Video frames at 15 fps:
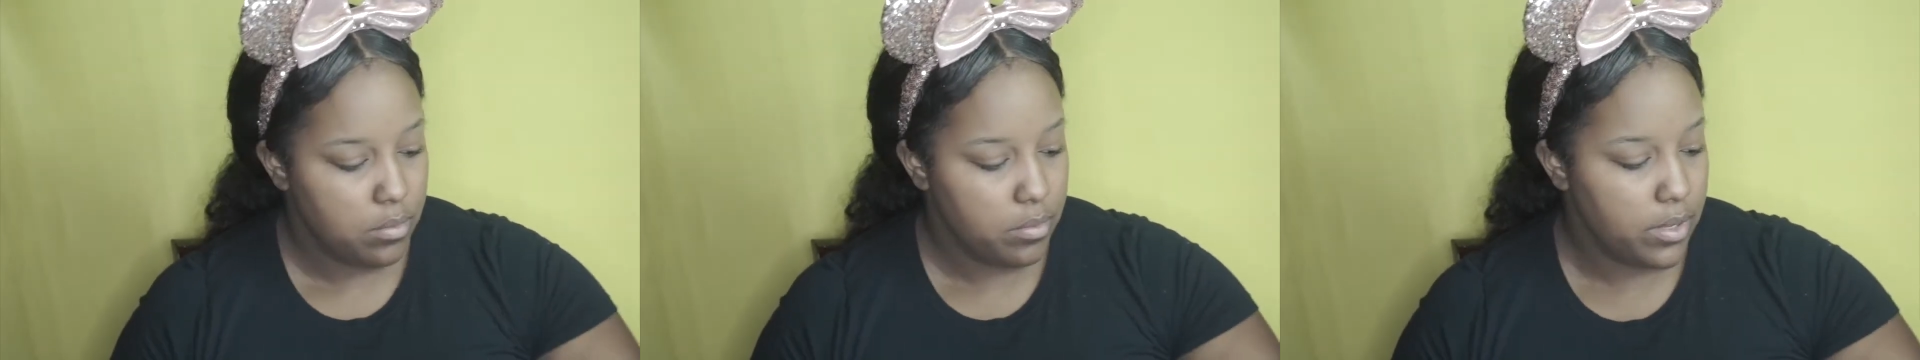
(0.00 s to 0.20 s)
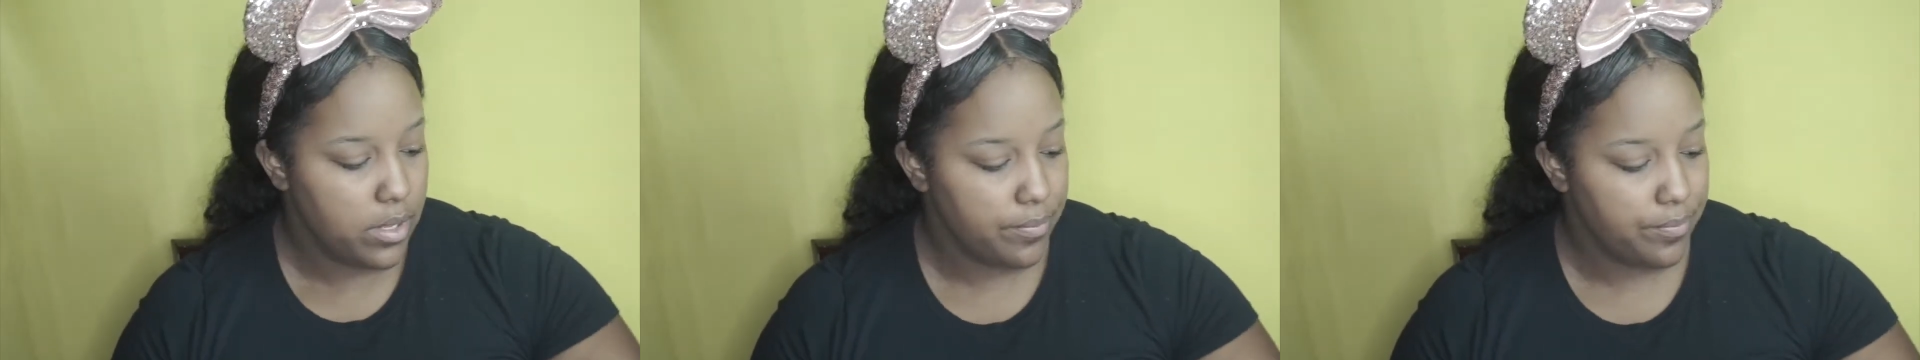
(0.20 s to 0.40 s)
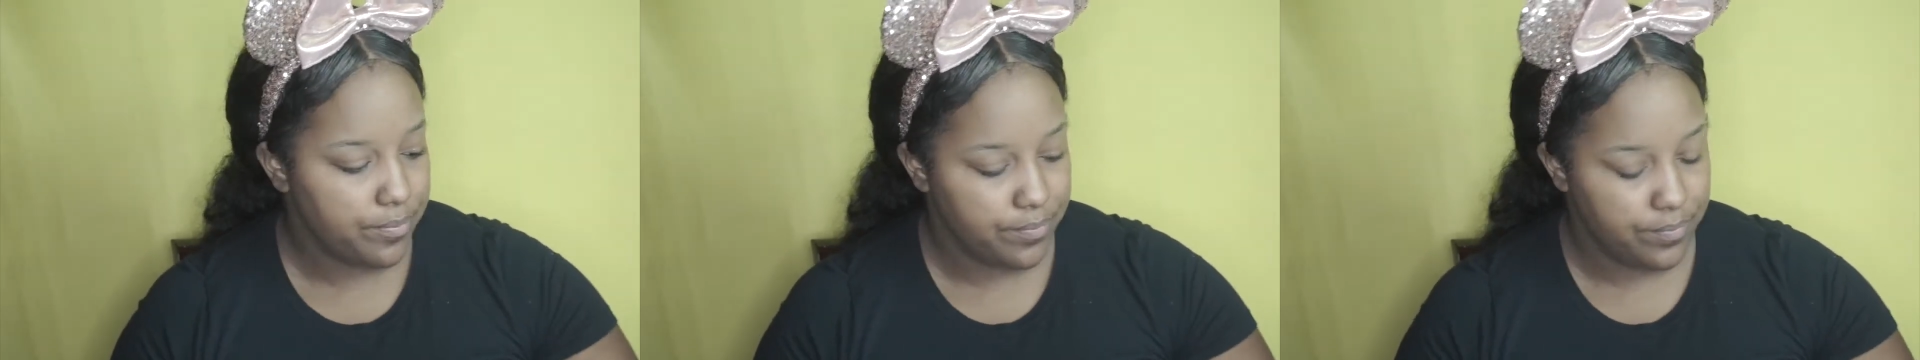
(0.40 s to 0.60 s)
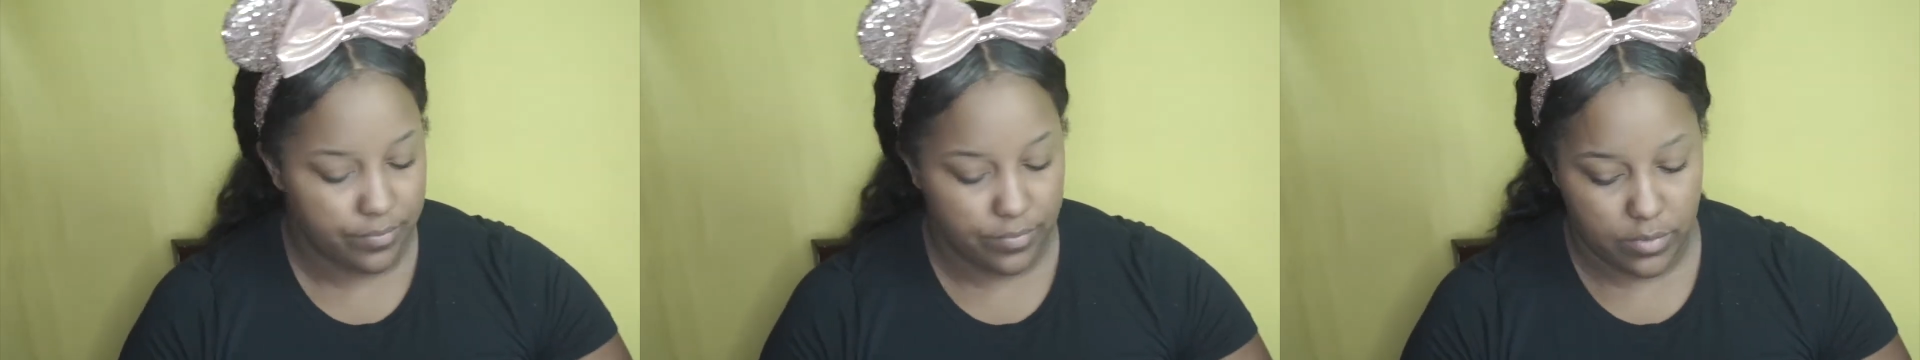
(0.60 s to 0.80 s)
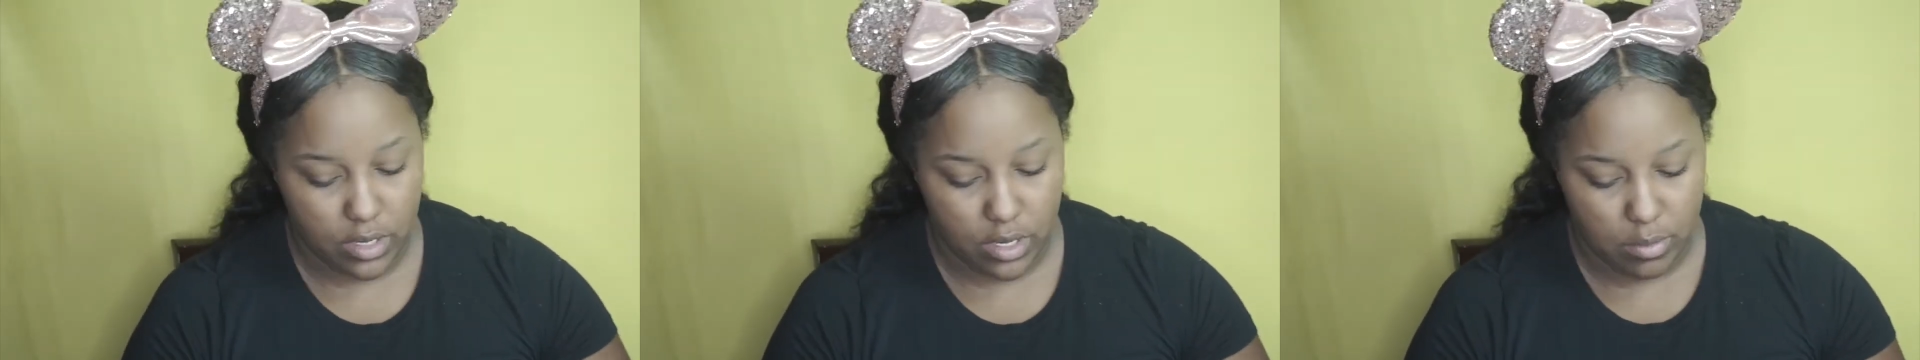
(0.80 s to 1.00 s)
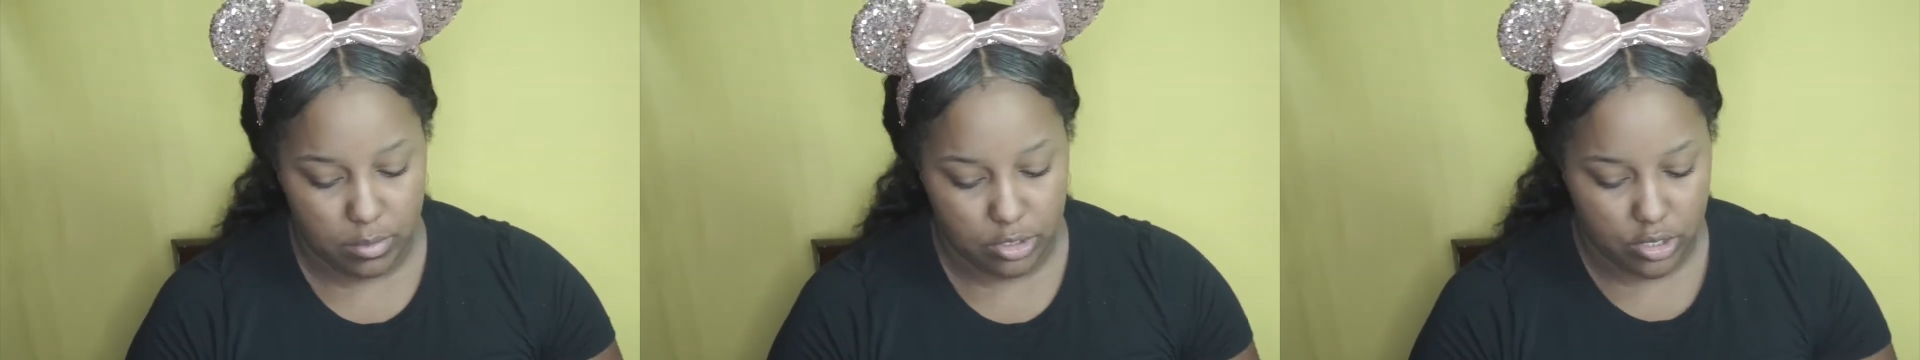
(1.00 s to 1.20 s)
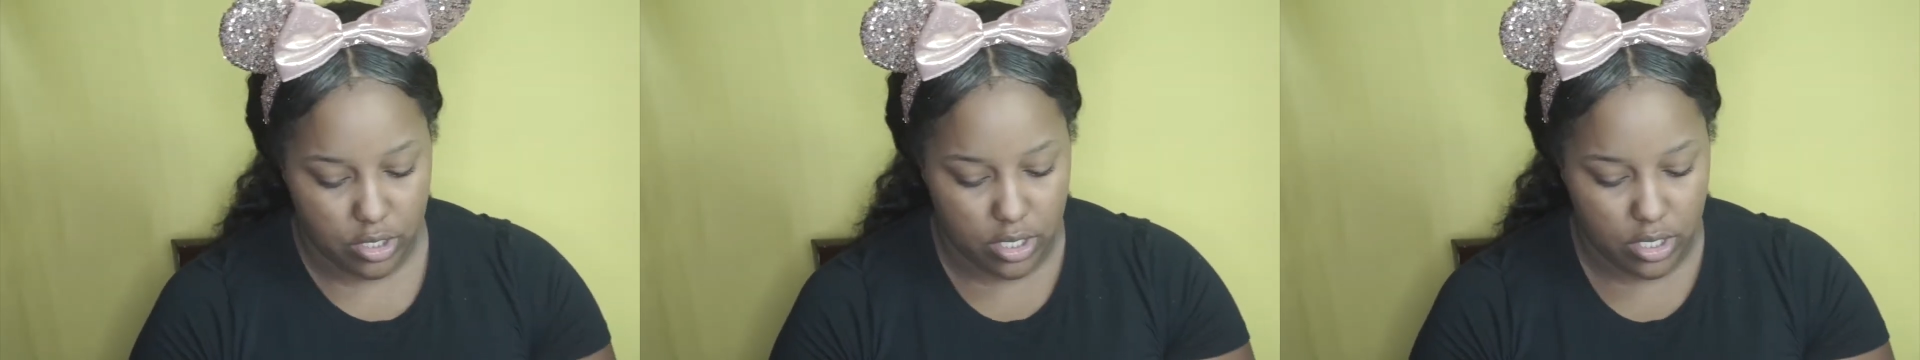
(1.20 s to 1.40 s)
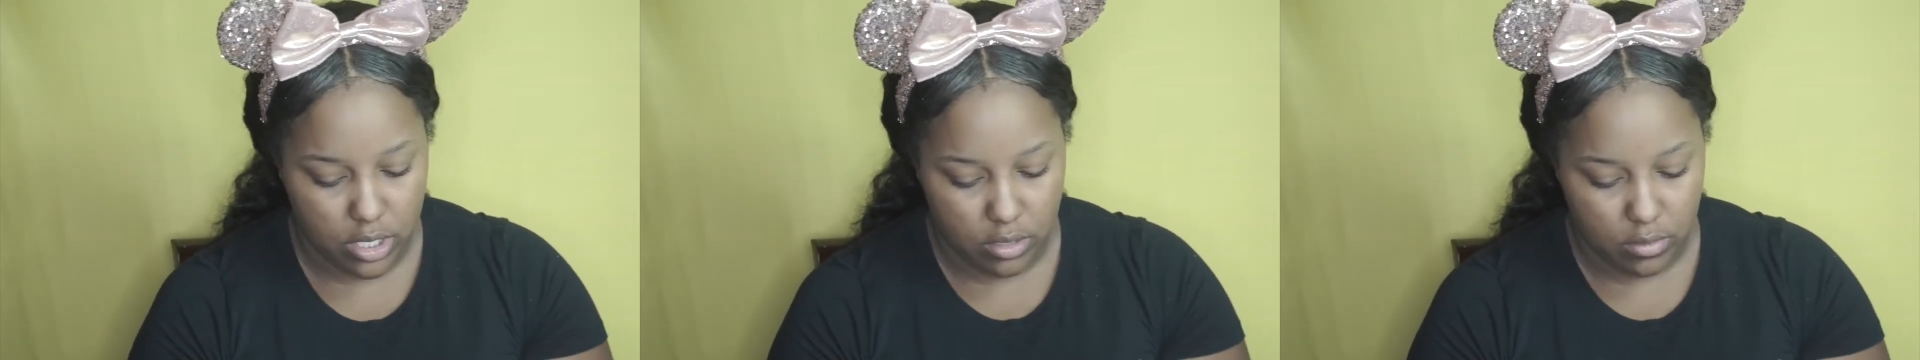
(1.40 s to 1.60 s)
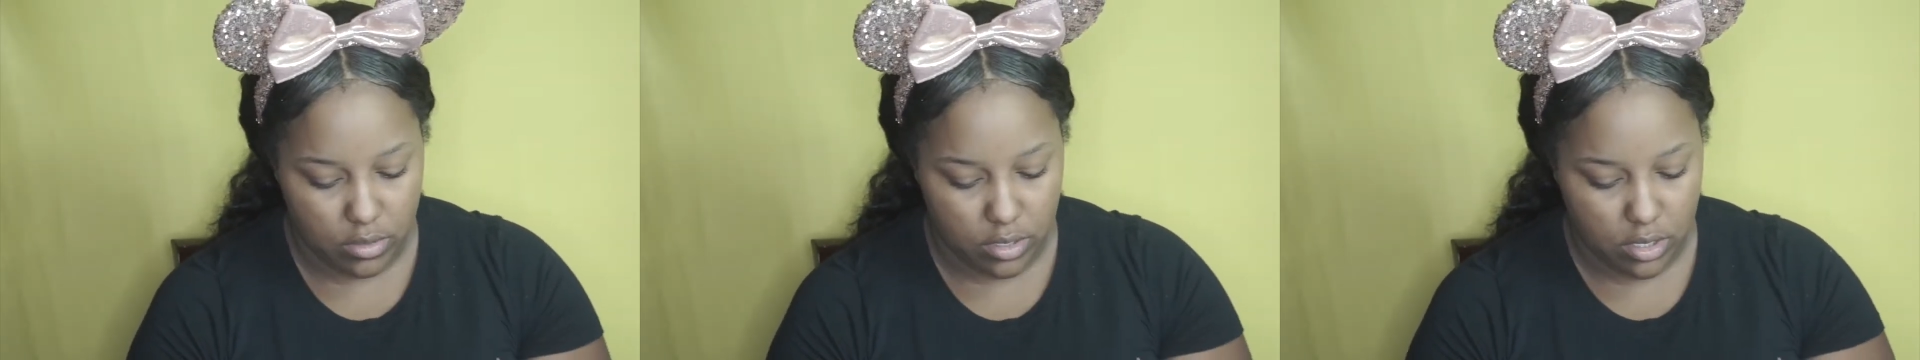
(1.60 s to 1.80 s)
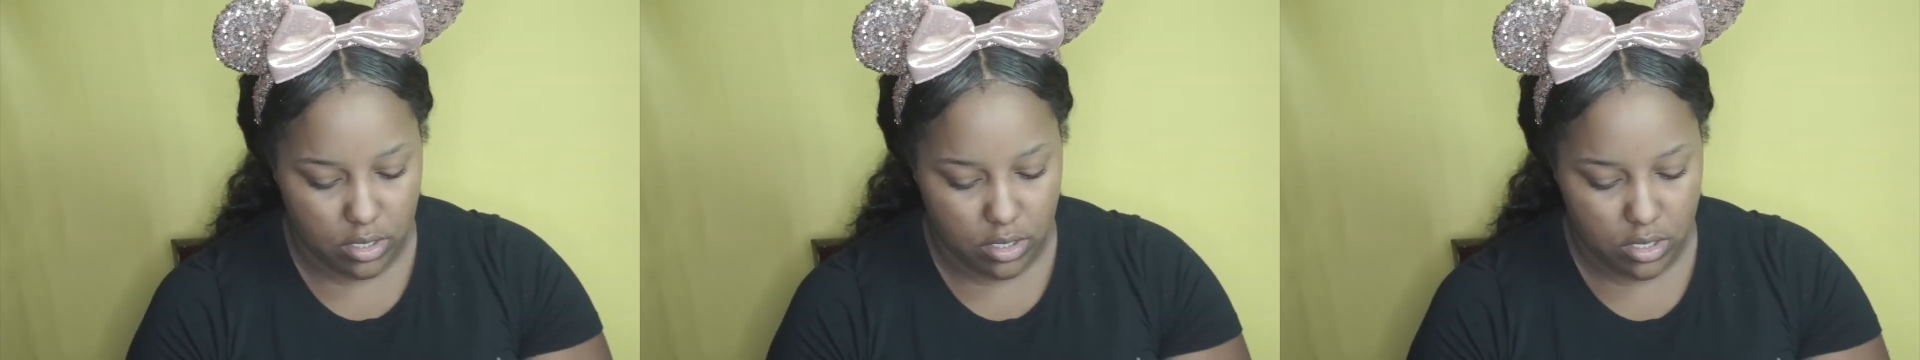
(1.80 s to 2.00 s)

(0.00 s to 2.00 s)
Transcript: but I'm gonna try it anyway.